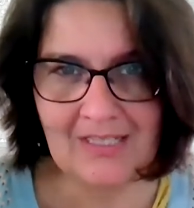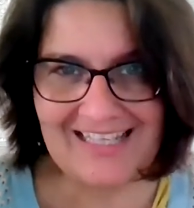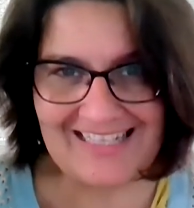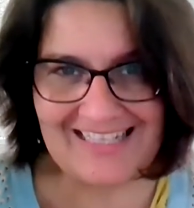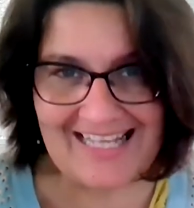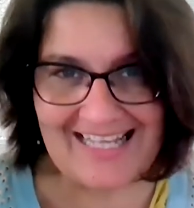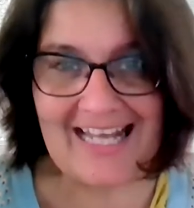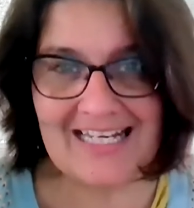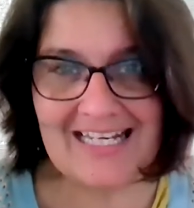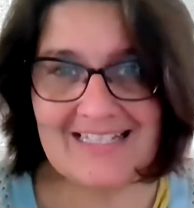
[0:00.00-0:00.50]

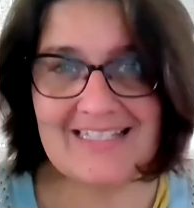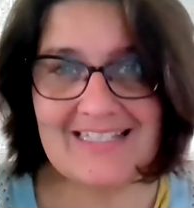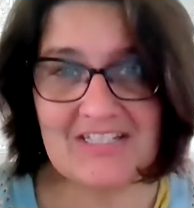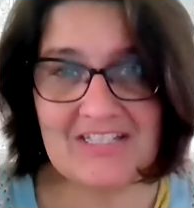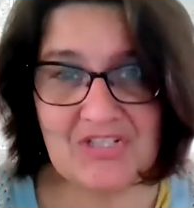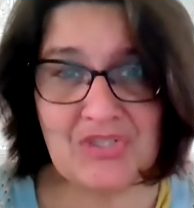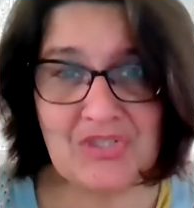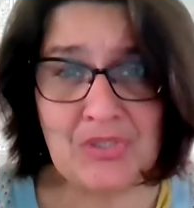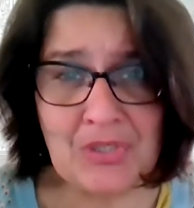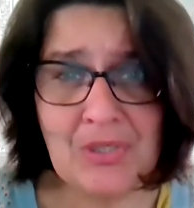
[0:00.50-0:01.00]
that is a
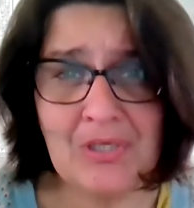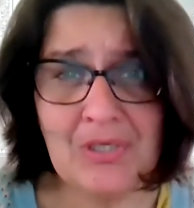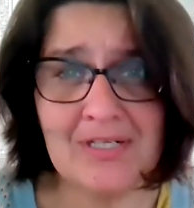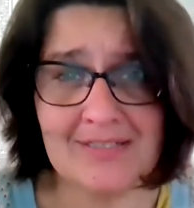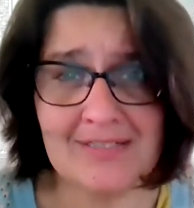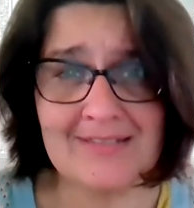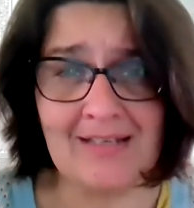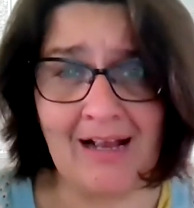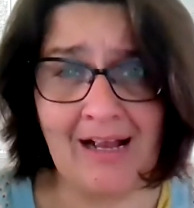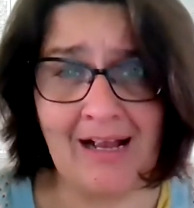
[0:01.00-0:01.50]
sure
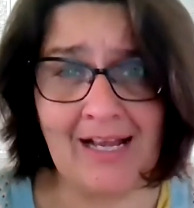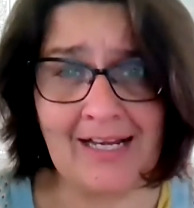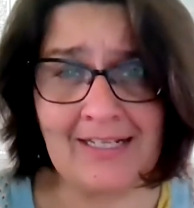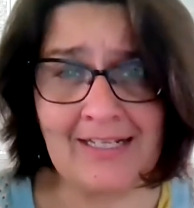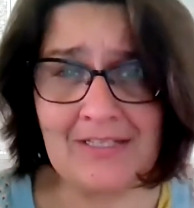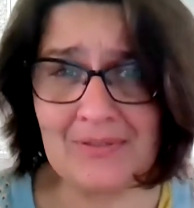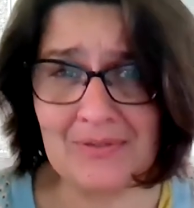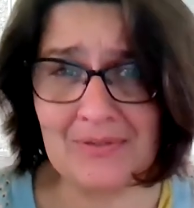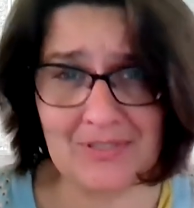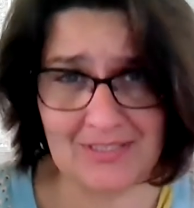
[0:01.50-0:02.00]
sign
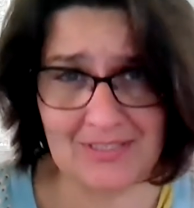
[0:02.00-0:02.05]
you are